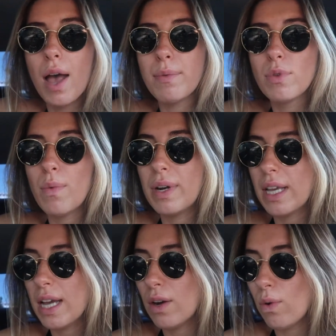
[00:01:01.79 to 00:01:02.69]
So I want to
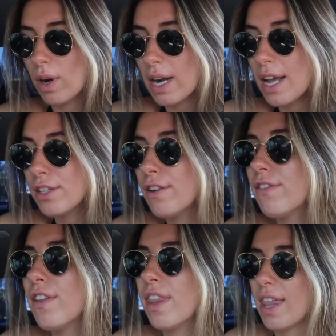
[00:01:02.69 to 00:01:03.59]
get an organizer
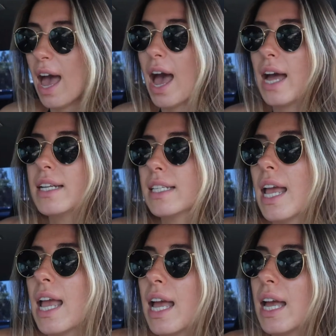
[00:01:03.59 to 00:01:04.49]
for that,
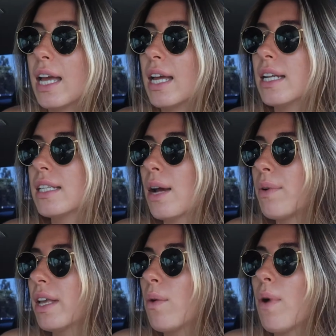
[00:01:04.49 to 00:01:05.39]
and I
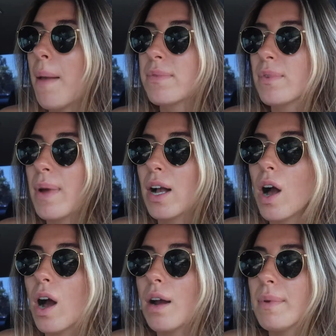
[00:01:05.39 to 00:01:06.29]
want to get wipes for my
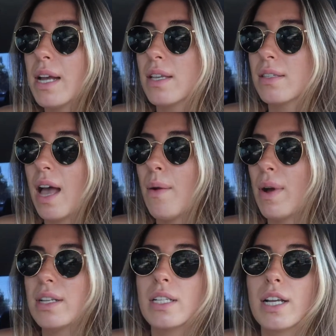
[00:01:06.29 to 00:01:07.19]
car because I
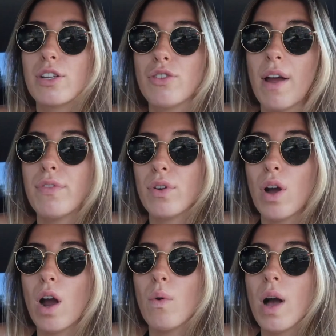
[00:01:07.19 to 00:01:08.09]
went to like a drive-thru
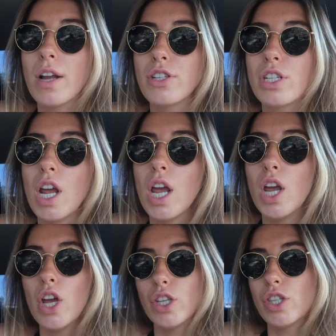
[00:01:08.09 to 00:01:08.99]
car wash.
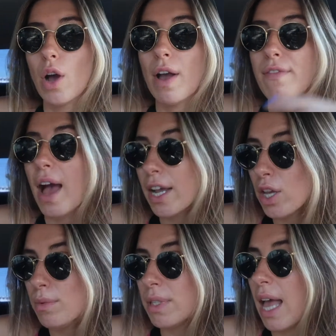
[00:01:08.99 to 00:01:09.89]
So I
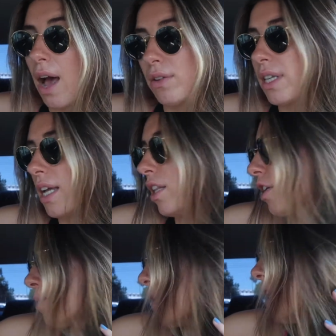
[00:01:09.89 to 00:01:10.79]
vacuumed and the outside
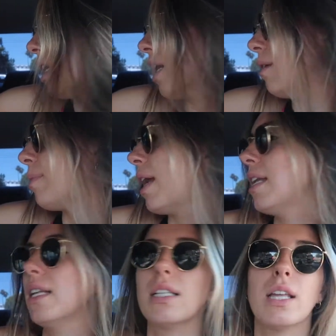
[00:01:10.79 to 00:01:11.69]
looks pretty good, but I
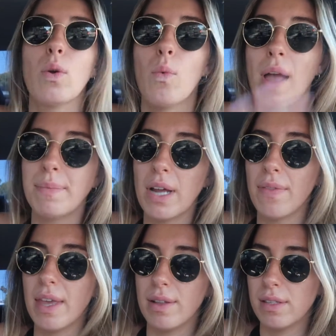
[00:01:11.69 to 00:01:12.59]
need to like wipe
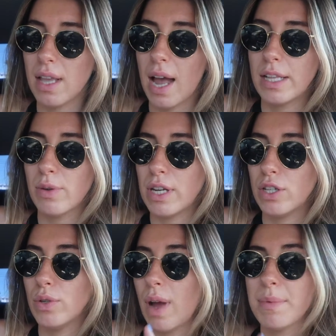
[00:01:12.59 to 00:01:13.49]
down the inside. So I need
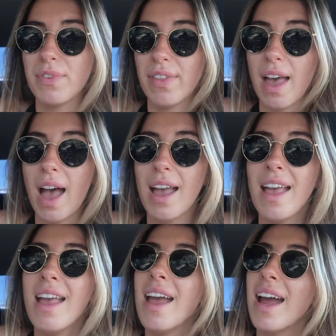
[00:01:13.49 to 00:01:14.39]
to do wipes for that.
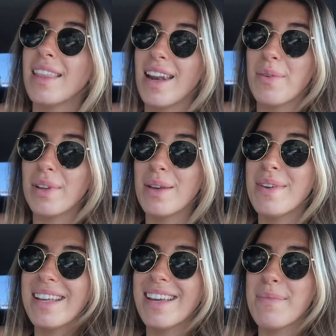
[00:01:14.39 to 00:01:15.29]
And then I really
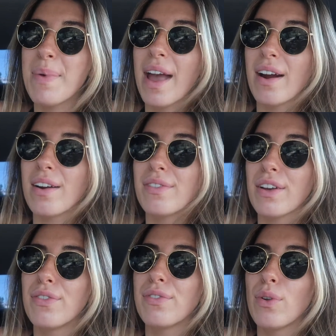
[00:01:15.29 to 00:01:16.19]
want to get a pair of
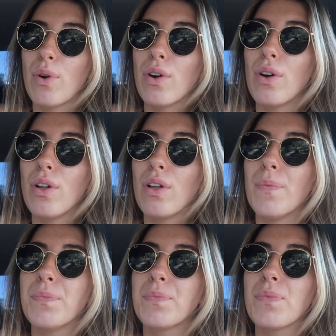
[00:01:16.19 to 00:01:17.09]
like floral
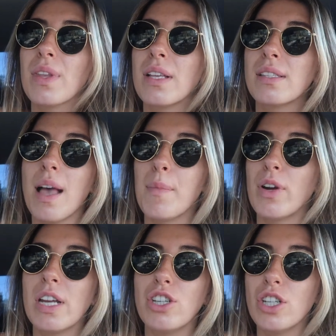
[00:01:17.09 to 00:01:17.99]

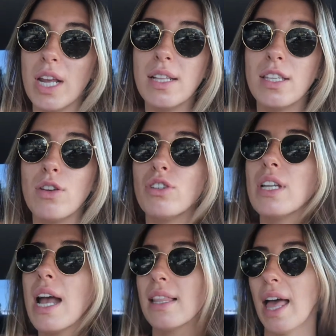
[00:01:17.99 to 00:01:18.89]
summery sheets.
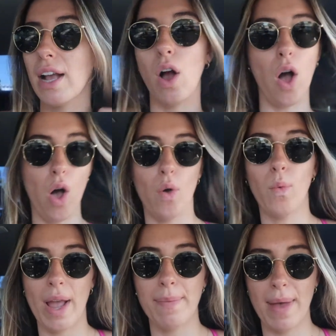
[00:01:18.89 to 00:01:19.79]
Usually I like all
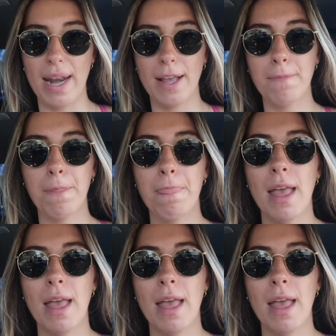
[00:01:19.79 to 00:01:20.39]
white bedding.